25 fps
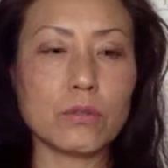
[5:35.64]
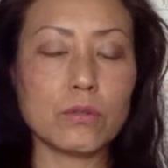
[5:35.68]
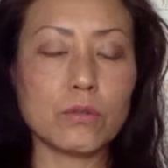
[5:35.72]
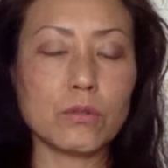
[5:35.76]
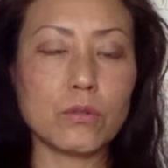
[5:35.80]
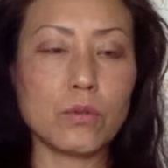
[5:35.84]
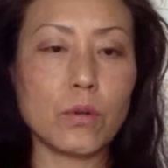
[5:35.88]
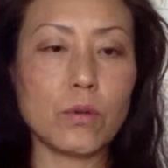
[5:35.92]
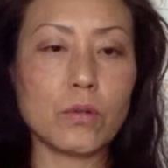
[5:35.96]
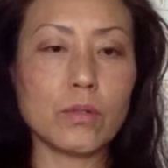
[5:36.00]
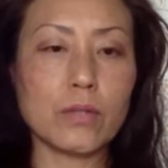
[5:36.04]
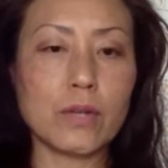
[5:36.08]

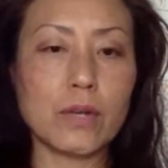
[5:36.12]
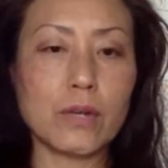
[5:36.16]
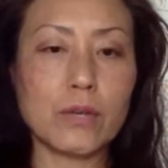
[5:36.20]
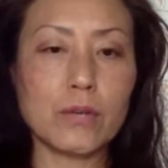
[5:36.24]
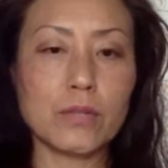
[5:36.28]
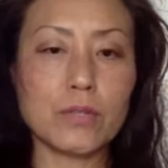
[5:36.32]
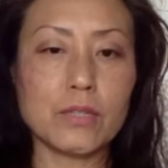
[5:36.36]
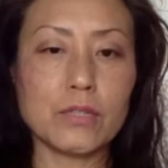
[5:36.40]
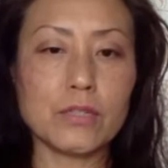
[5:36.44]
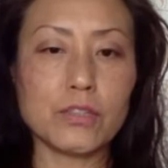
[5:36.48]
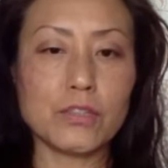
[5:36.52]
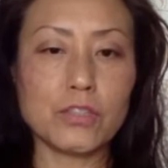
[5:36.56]
quote I
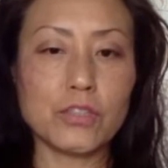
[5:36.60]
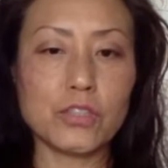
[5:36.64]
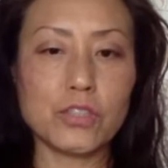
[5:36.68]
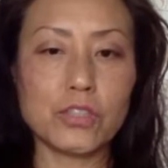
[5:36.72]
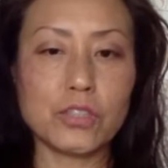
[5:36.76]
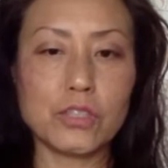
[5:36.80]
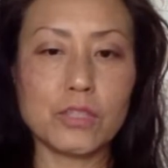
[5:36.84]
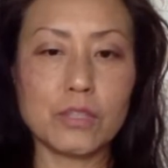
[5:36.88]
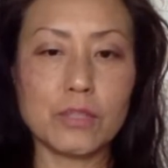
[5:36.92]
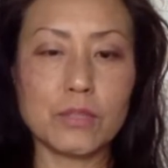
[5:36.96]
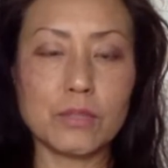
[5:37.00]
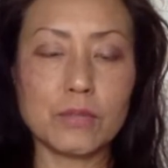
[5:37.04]
wanted to
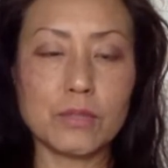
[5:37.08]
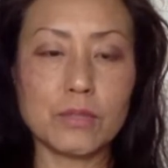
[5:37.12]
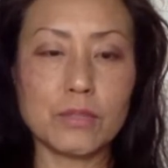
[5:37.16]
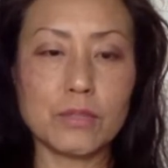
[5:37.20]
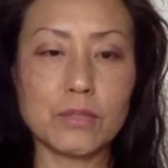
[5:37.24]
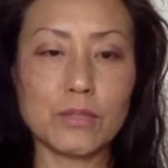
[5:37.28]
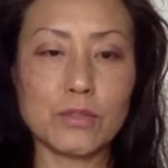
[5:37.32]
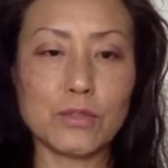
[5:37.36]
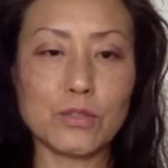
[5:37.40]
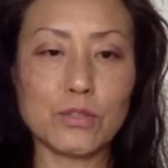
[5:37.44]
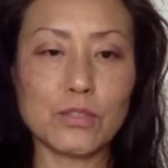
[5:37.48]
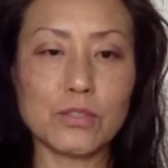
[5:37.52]
share
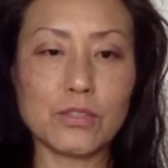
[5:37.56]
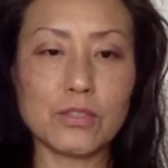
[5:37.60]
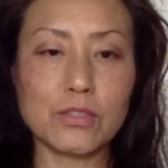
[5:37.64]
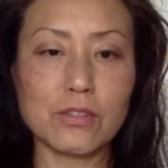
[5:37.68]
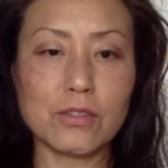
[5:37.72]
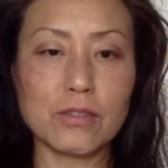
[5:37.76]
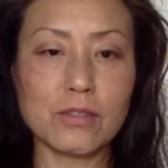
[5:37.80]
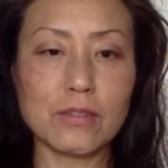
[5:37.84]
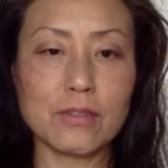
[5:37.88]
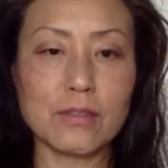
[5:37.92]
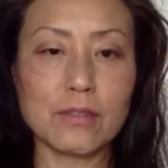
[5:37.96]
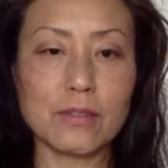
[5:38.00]
with you to
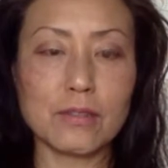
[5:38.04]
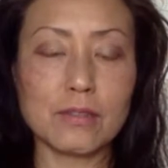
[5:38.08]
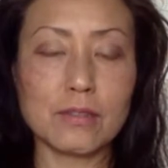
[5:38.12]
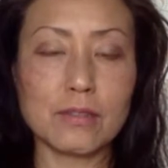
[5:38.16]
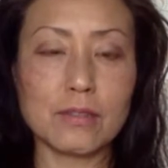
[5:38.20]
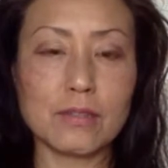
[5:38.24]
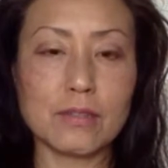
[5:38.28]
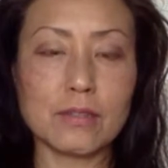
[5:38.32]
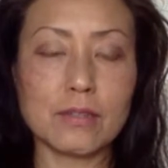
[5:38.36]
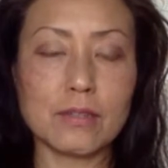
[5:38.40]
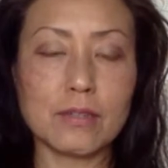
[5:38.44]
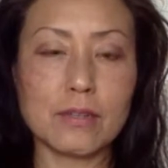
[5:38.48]
start
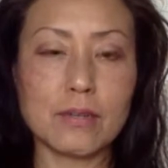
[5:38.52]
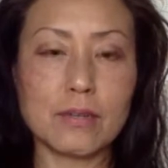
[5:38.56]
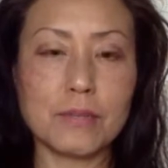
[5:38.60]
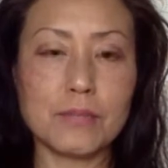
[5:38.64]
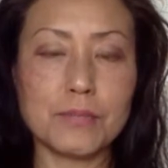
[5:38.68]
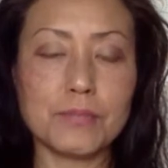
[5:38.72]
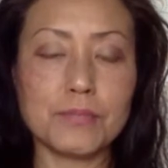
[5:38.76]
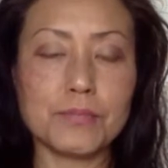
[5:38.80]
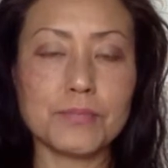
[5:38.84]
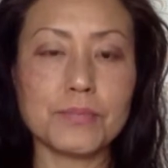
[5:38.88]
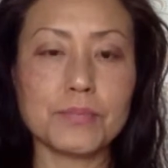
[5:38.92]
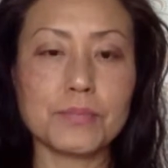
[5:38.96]
this
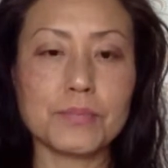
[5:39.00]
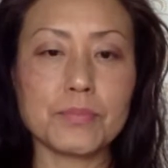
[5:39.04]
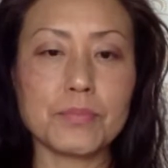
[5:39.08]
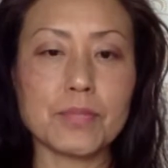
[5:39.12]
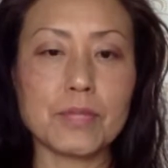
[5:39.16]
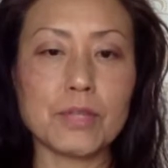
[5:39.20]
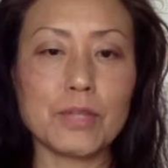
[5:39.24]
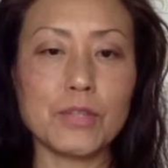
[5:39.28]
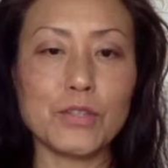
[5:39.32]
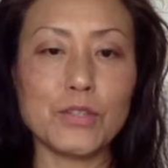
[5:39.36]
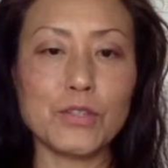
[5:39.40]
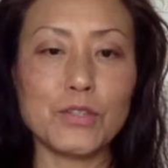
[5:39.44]

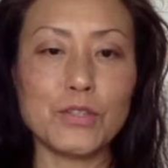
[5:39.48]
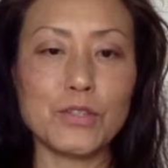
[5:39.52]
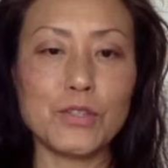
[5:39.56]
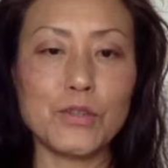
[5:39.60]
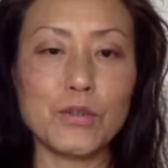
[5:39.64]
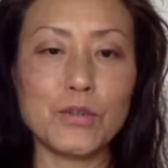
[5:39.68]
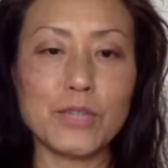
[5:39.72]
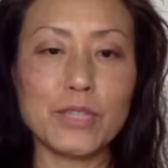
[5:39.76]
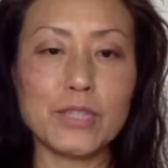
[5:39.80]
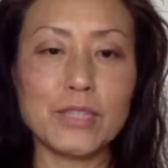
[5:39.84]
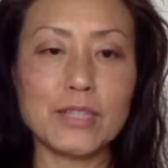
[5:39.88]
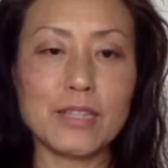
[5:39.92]

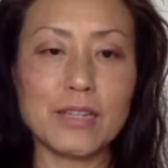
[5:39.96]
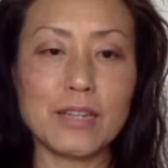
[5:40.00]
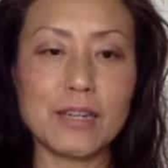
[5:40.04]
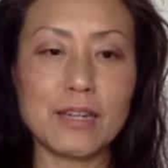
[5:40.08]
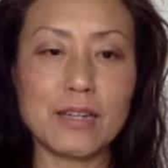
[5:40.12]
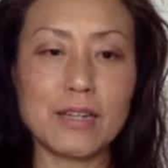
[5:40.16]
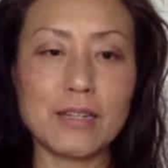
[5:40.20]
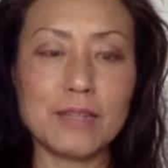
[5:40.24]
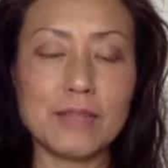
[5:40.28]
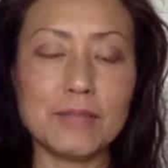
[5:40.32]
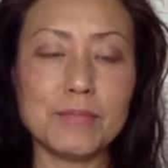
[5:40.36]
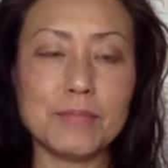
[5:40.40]
Yogi
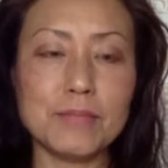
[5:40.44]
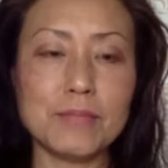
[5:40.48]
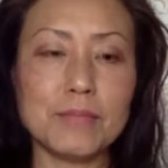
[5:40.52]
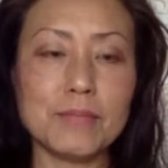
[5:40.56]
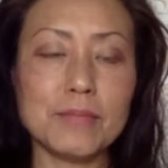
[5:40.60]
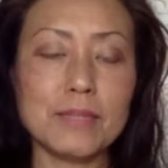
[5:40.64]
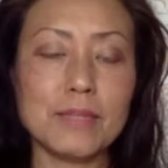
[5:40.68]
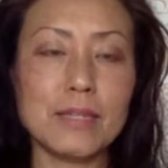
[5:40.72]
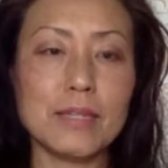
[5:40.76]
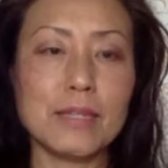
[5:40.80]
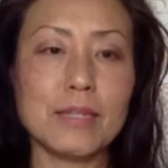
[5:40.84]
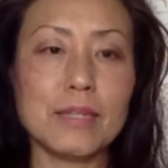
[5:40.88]
Time
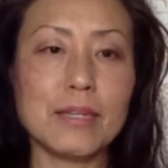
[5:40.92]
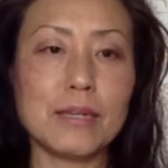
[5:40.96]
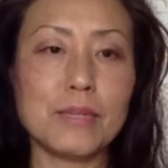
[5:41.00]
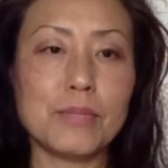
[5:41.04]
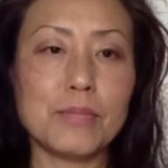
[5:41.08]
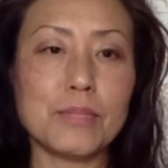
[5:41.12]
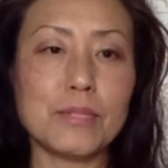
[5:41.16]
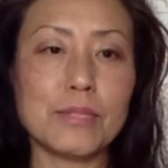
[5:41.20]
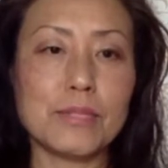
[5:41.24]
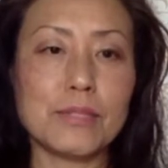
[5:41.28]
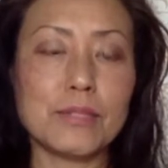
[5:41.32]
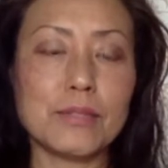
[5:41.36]

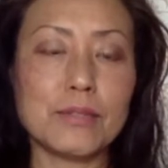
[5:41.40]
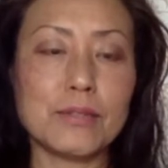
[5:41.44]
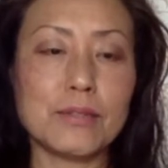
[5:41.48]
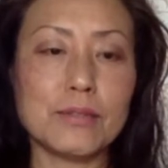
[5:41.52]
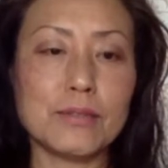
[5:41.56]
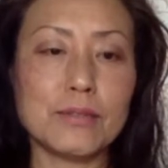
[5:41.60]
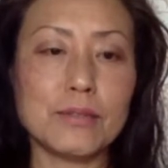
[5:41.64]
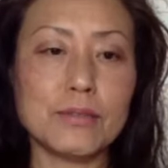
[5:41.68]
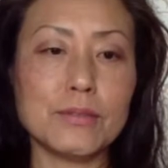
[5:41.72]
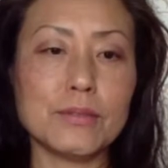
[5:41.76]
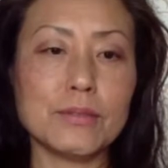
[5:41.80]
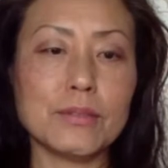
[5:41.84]

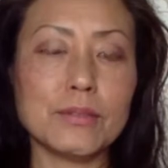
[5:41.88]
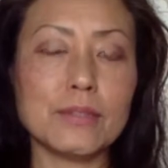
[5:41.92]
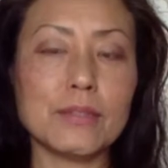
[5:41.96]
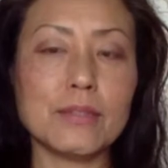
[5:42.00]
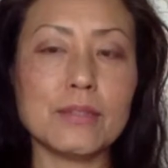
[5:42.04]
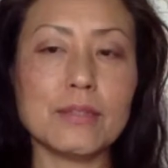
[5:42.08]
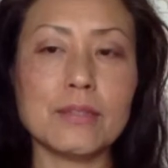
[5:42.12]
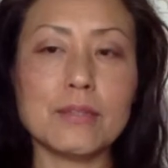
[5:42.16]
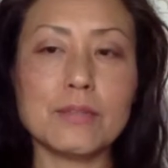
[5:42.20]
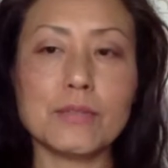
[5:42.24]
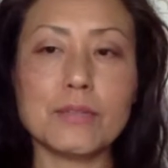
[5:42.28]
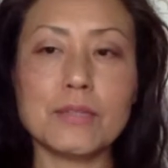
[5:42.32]
episode,
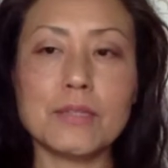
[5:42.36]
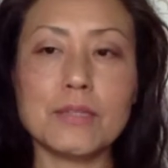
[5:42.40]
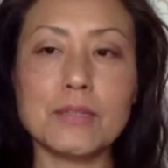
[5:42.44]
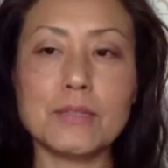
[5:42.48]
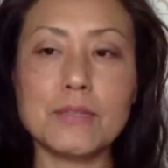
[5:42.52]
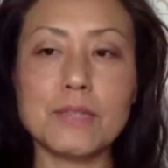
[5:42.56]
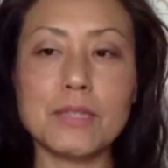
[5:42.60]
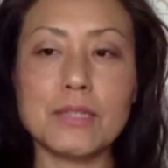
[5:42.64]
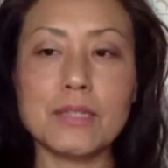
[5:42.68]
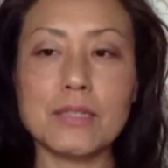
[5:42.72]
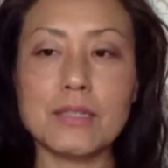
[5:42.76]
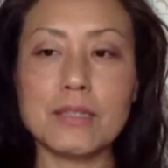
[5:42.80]
and I'm gonna
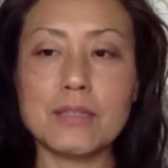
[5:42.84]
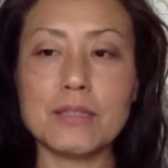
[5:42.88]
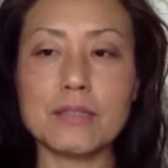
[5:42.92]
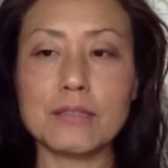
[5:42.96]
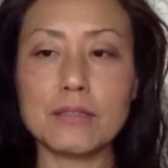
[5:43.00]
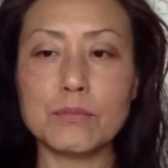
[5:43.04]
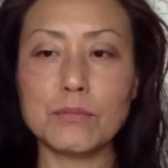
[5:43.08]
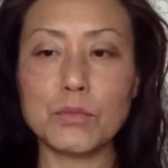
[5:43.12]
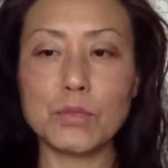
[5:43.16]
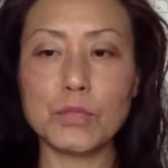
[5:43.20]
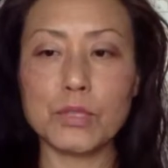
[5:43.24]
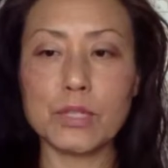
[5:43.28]
make it a
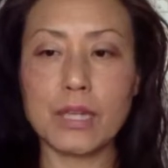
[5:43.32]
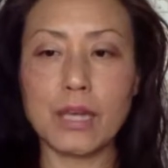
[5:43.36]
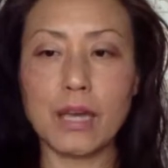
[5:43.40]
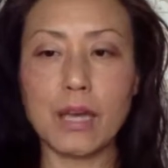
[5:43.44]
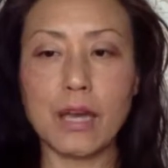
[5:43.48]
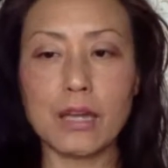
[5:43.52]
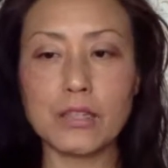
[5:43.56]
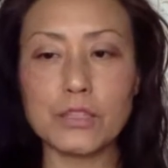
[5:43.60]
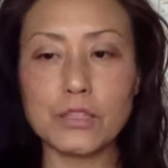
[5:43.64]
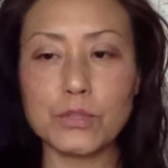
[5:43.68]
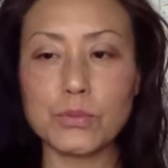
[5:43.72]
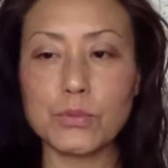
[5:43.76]
little more
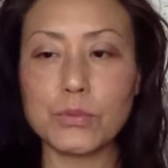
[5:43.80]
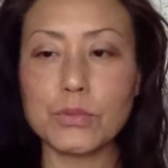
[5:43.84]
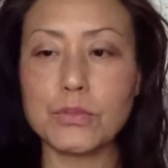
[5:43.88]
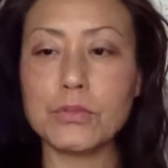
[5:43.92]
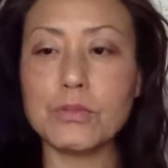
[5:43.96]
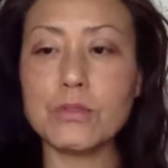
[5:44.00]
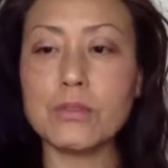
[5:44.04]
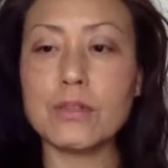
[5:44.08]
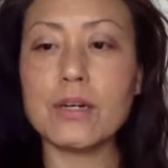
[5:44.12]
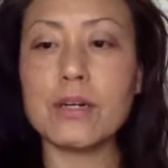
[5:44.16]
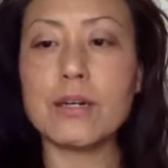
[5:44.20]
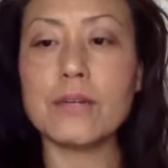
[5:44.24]

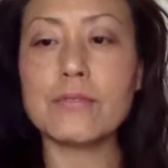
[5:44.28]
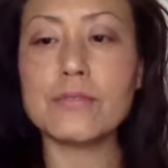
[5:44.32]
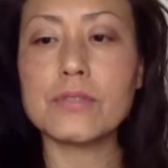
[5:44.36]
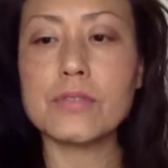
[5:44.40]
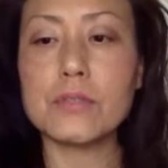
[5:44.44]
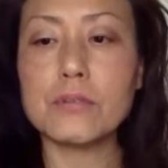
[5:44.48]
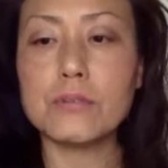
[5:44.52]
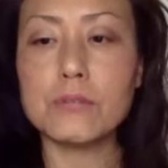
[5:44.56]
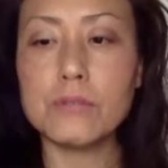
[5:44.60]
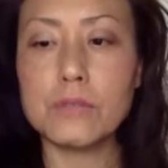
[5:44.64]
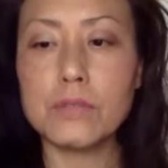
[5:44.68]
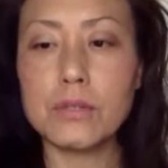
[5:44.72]
casual. I have
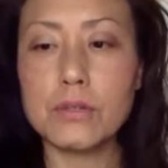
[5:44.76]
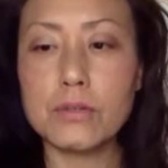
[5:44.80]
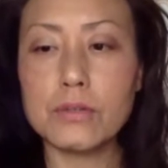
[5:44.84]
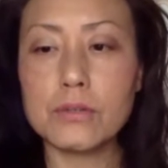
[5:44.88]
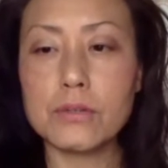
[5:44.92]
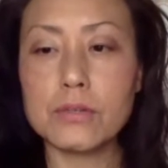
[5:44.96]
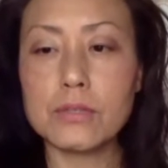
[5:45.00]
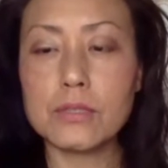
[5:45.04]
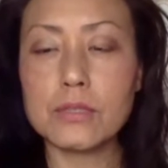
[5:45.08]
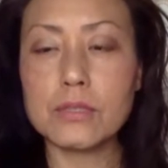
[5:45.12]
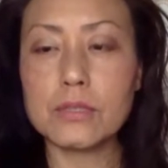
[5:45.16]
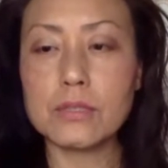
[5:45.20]
some
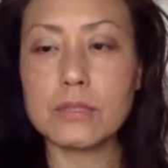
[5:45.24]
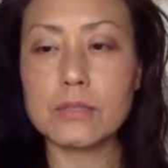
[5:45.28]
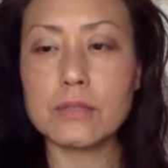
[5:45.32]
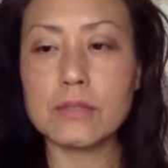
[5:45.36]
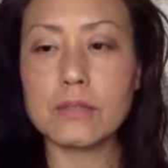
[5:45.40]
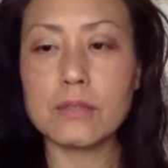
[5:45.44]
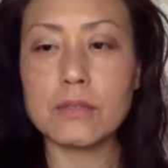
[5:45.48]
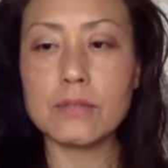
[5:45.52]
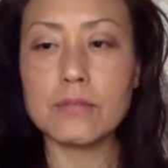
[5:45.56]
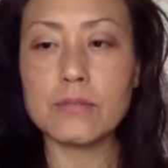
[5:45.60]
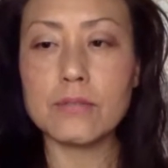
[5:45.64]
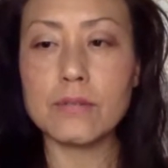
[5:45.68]
notes
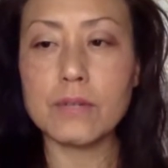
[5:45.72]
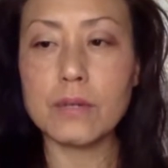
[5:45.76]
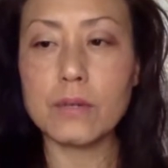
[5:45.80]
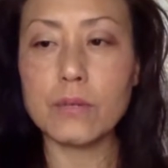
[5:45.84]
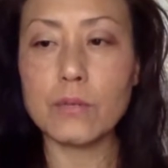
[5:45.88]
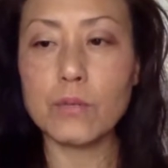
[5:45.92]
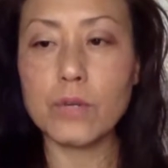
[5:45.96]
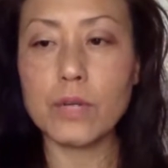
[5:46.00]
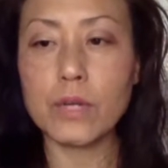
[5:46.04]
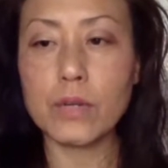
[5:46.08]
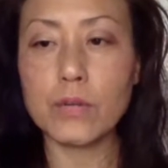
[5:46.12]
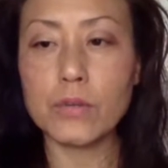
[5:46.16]
of
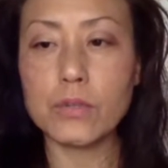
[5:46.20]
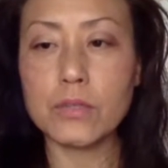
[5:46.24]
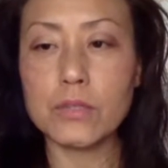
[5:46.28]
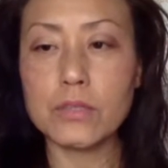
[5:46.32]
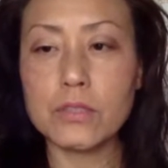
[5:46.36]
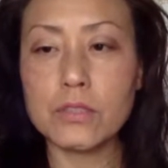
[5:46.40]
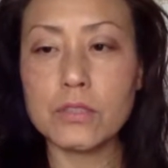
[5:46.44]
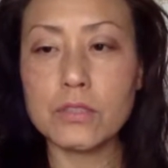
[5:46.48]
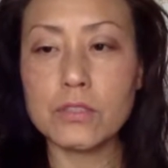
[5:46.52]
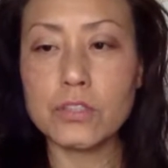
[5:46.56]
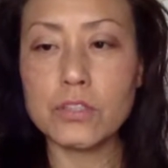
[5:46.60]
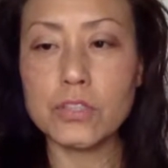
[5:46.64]
what I
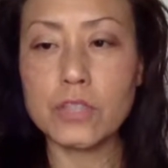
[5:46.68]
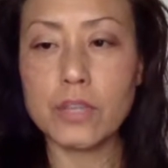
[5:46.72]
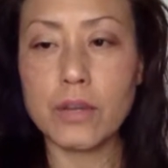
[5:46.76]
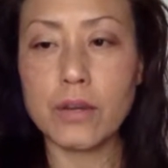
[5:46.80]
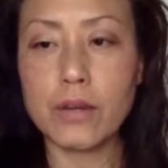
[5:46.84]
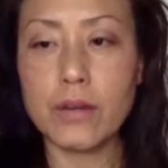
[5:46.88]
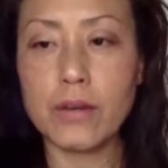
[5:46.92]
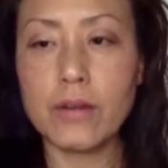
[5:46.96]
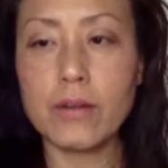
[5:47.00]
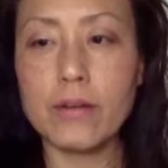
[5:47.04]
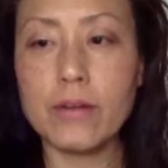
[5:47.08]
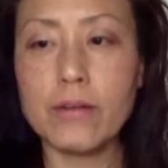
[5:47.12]
wanted to
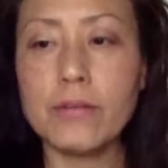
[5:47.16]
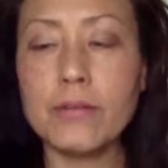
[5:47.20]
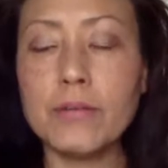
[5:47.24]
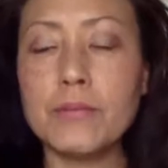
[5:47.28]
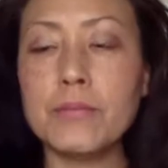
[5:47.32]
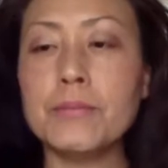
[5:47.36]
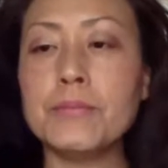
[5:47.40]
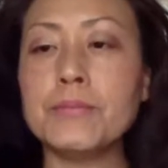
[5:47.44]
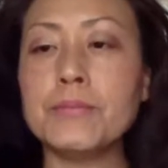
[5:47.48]
share,